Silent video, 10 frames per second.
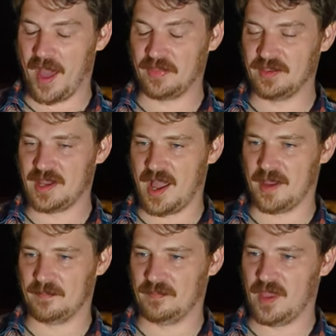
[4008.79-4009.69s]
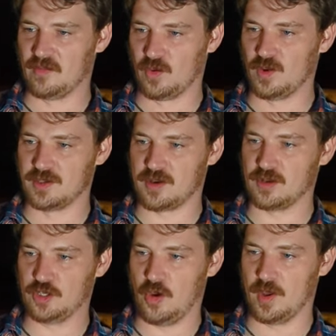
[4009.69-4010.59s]
time everyone starts
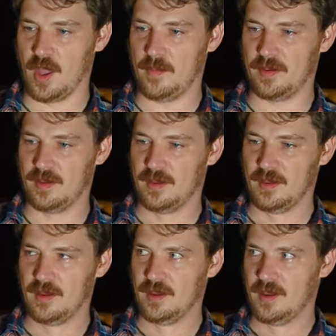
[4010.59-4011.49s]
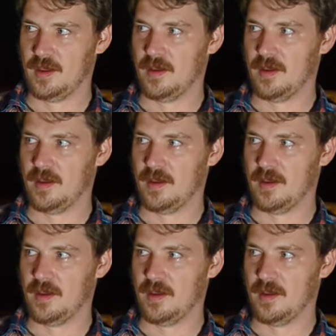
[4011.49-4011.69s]
showing up, he's gone.